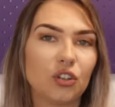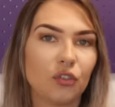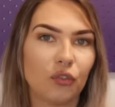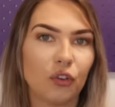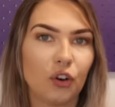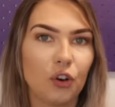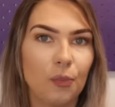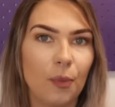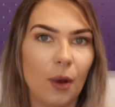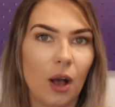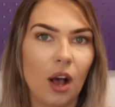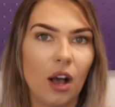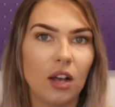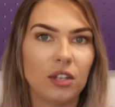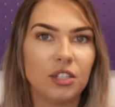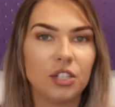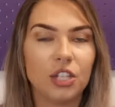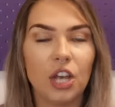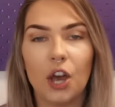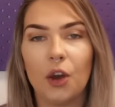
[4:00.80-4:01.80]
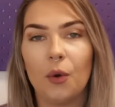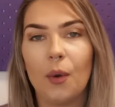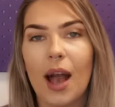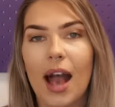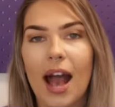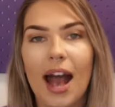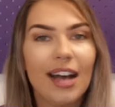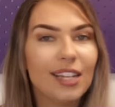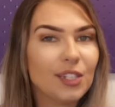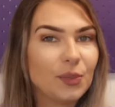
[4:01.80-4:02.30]
crew bar. So
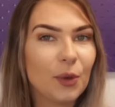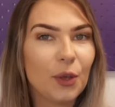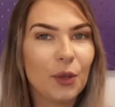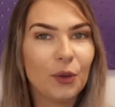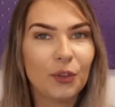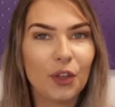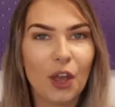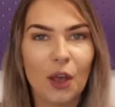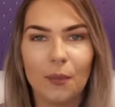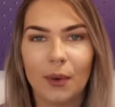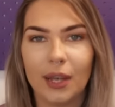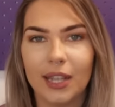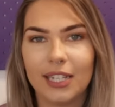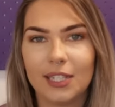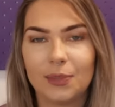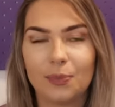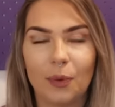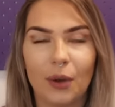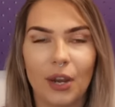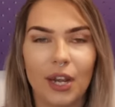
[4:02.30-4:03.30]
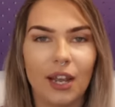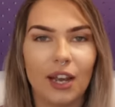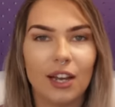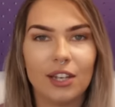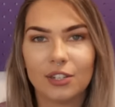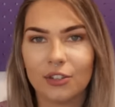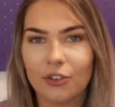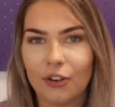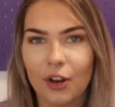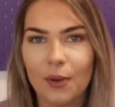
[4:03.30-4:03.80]
as we all know by this point,
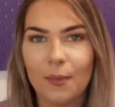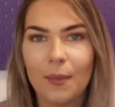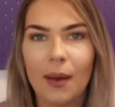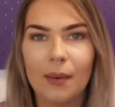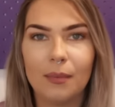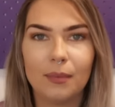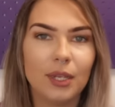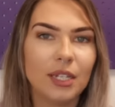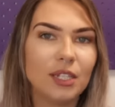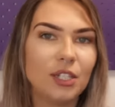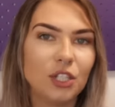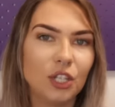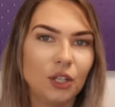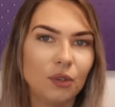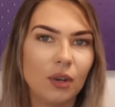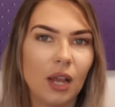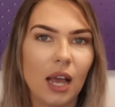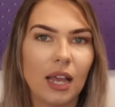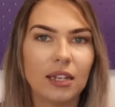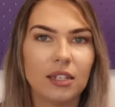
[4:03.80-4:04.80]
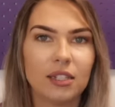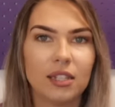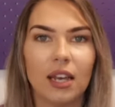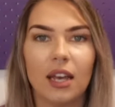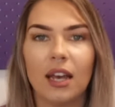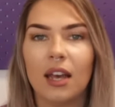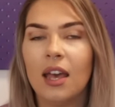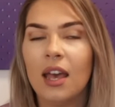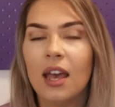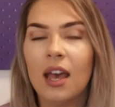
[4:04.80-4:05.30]
us crew members do like
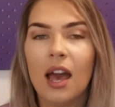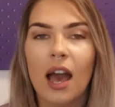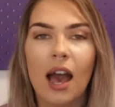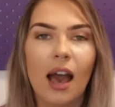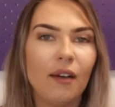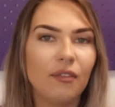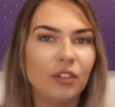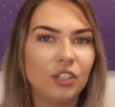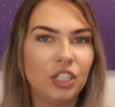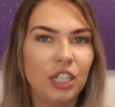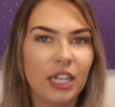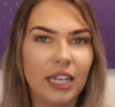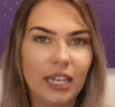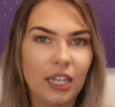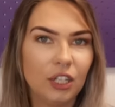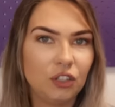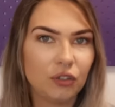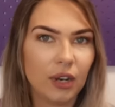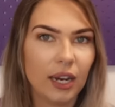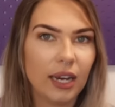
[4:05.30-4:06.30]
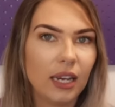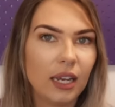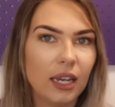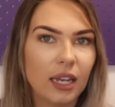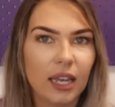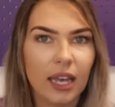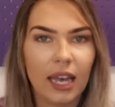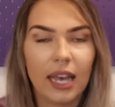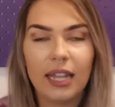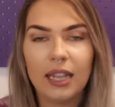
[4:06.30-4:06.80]
to have a cheeky
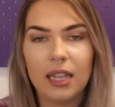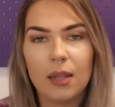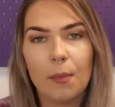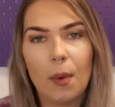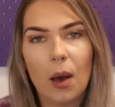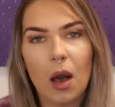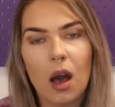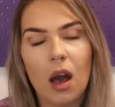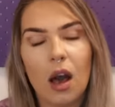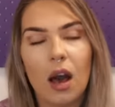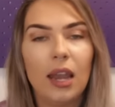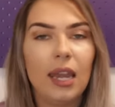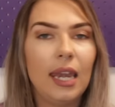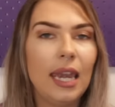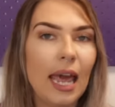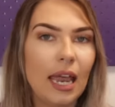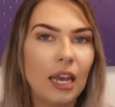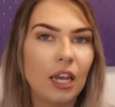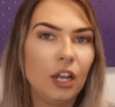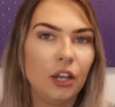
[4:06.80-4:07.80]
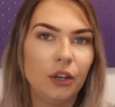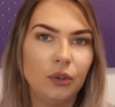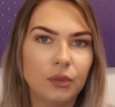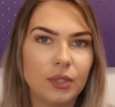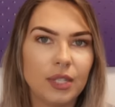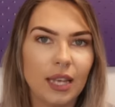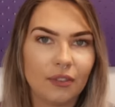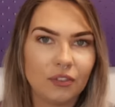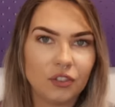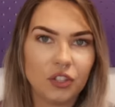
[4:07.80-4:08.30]
drink in the bar, let
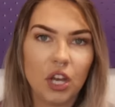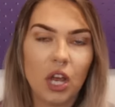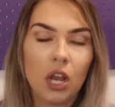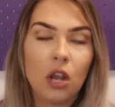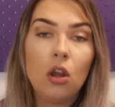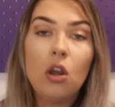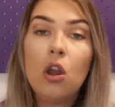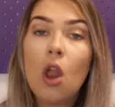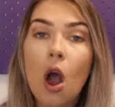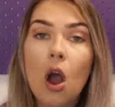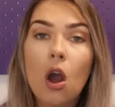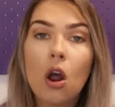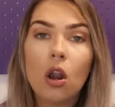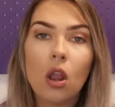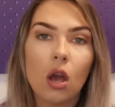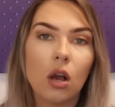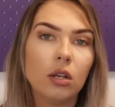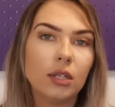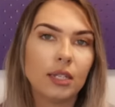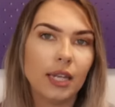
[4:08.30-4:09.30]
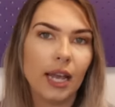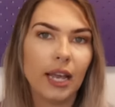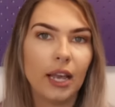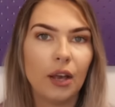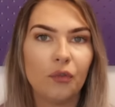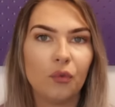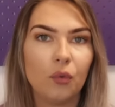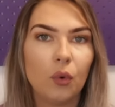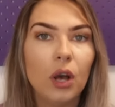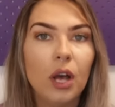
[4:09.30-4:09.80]
loose after a long, long day
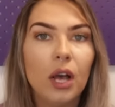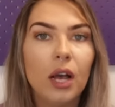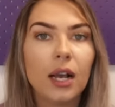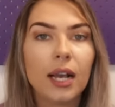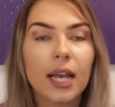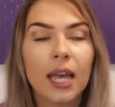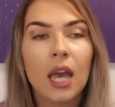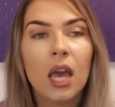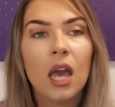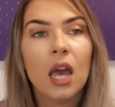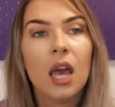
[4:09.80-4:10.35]
of work.